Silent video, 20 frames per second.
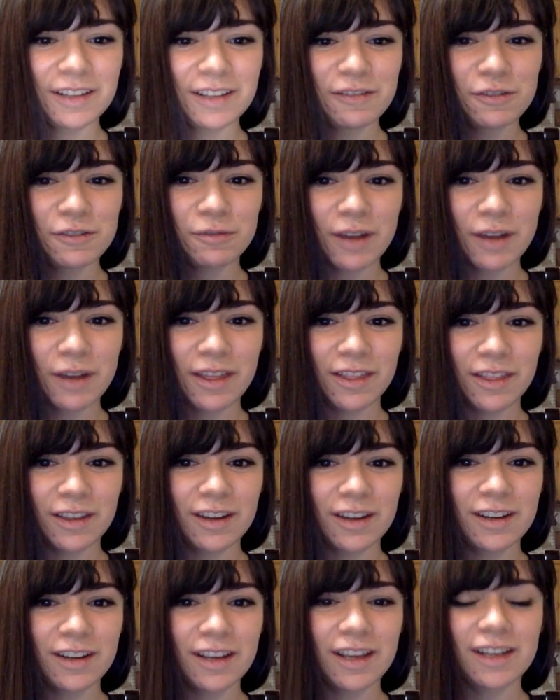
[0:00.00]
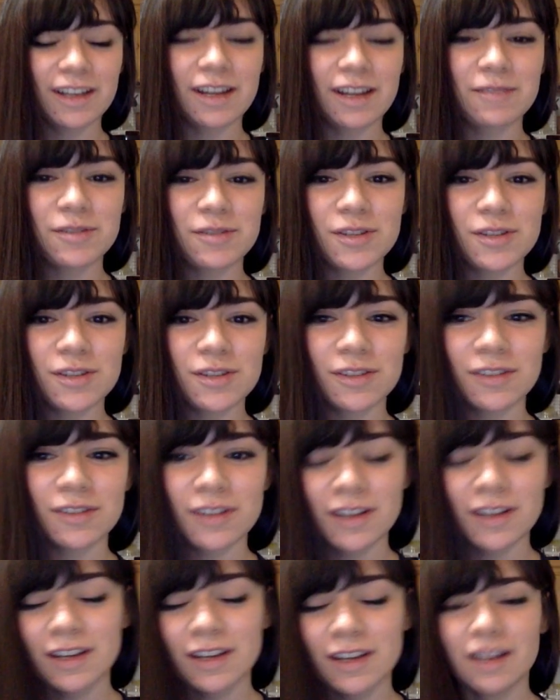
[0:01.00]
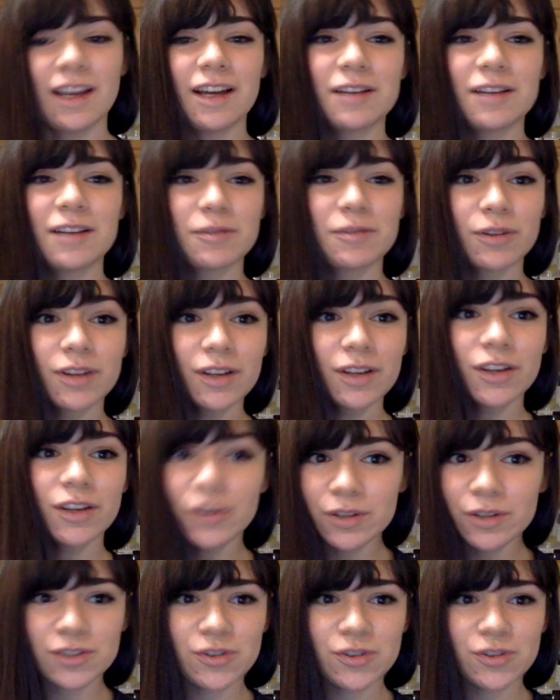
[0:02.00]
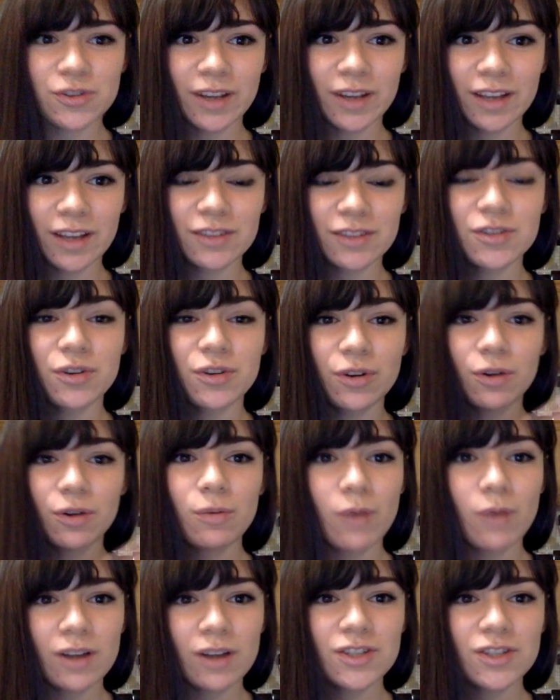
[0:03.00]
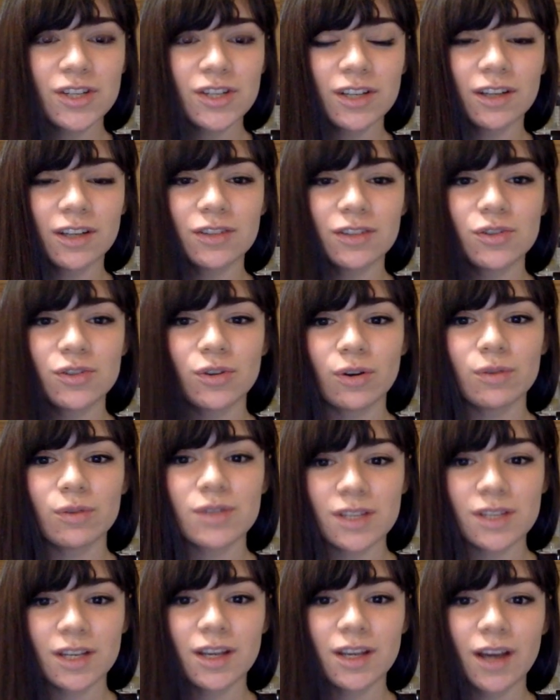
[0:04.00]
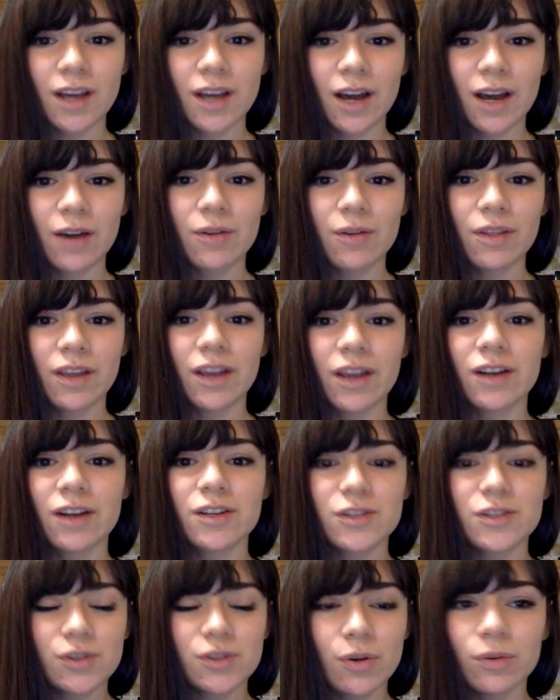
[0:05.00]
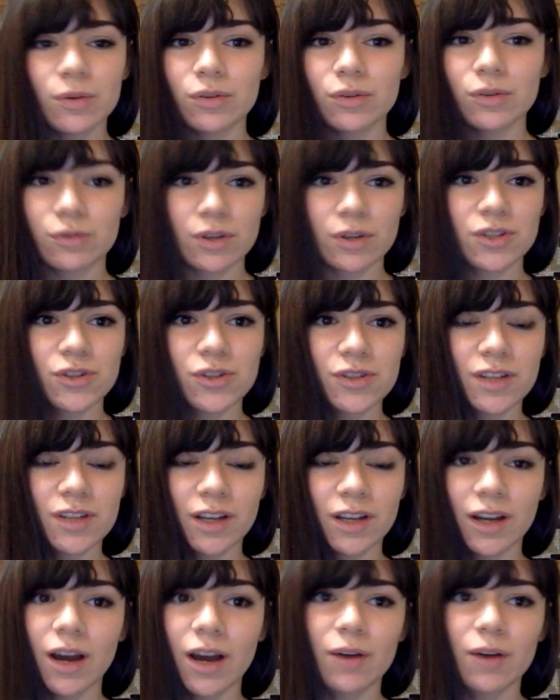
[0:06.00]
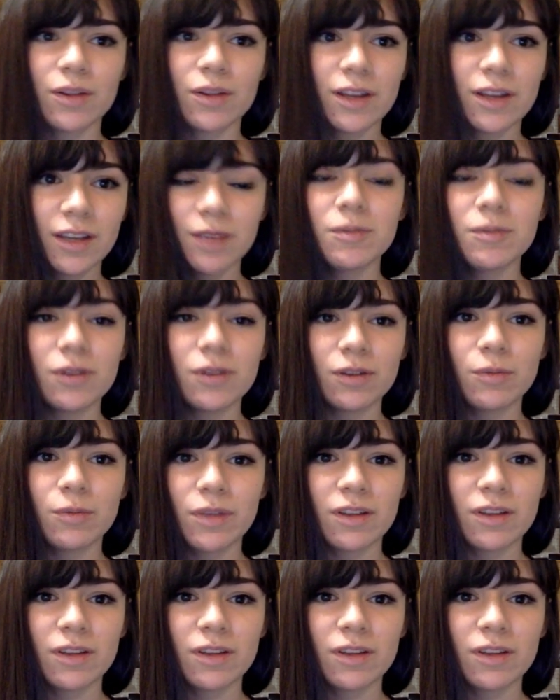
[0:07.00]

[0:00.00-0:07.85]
it right there, and I'm just I'm gonna encourage you again to go watch it and to go see how they are so courageous and how they keep going with their